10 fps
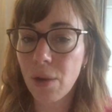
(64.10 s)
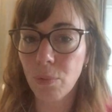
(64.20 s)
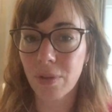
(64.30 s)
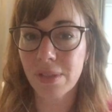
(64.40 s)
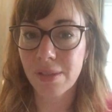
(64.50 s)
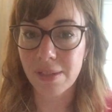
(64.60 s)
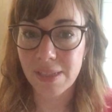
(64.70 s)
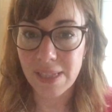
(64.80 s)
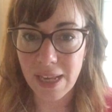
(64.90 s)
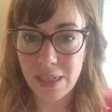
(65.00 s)
that what
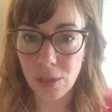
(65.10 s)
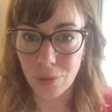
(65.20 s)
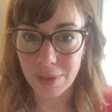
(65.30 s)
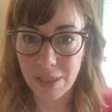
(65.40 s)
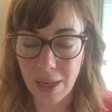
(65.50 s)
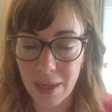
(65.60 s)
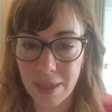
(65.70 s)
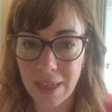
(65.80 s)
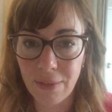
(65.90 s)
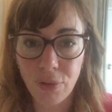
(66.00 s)
success looks
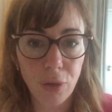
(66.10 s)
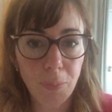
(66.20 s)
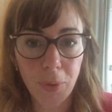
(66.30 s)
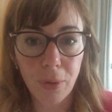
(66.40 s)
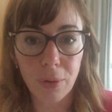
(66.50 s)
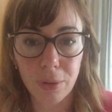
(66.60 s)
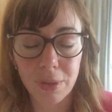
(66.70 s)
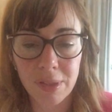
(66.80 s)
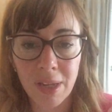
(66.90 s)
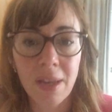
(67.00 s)
like? If you
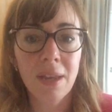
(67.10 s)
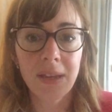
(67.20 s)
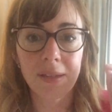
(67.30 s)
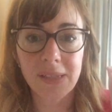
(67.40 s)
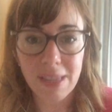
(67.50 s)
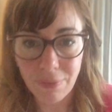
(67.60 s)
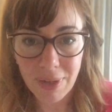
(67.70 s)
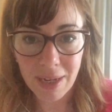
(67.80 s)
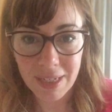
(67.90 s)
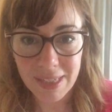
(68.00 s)
put
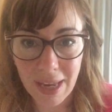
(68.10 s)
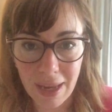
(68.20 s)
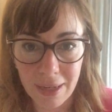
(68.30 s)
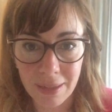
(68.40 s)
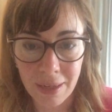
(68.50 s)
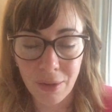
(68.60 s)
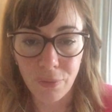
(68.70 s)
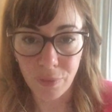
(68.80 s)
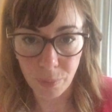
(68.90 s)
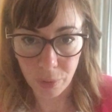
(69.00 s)
7 out of 10
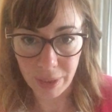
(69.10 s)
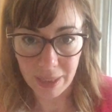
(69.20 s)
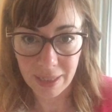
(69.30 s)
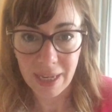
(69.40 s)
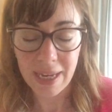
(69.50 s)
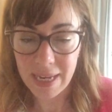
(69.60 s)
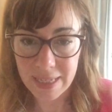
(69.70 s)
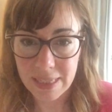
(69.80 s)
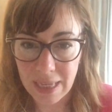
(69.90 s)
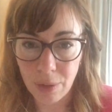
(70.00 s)
for money,
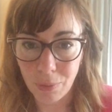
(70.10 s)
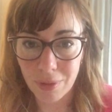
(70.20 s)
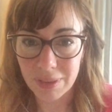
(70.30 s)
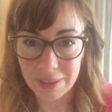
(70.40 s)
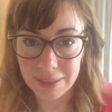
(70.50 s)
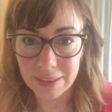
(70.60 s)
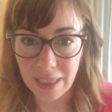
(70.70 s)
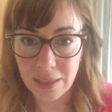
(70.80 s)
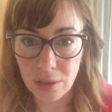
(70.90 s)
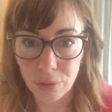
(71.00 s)
is that what
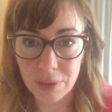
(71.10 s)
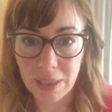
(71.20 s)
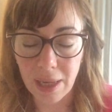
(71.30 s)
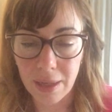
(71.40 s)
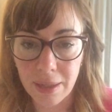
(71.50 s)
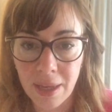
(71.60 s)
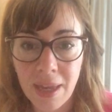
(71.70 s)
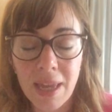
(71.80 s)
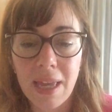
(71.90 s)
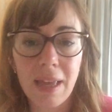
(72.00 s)
success looks like?
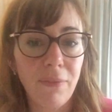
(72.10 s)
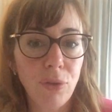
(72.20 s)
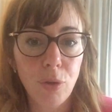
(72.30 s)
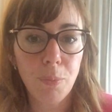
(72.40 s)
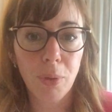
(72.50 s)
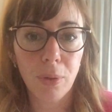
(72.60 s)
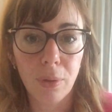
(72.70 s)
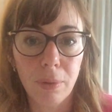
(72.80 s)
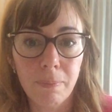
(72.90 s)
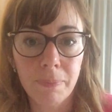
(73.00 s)
If you
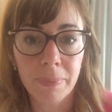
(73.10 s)
put